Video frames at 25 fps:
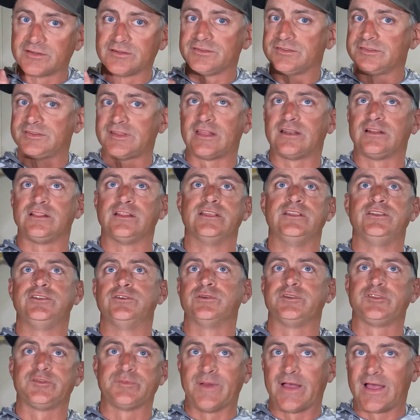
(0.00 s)
they'll settle
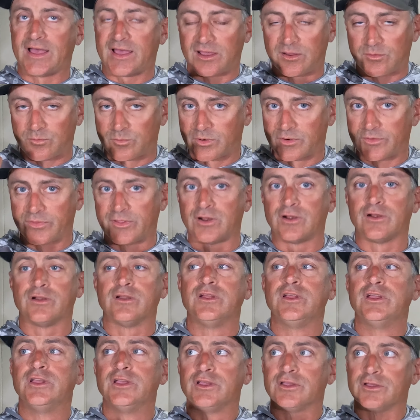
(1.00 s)
into a spot where
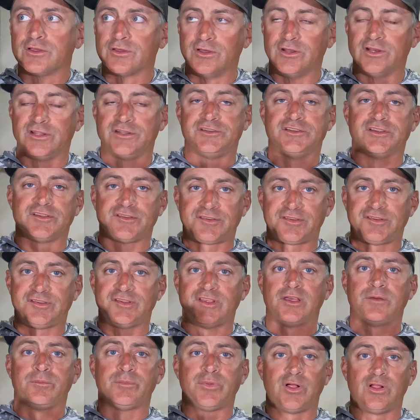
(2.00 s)
they're going to just
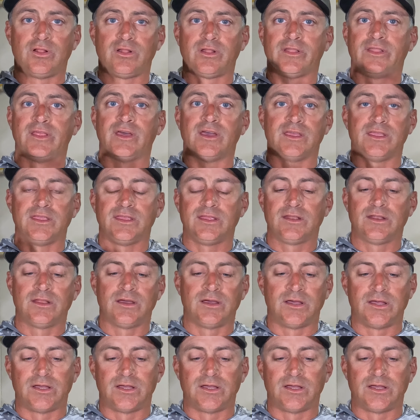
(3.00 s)
sip all night.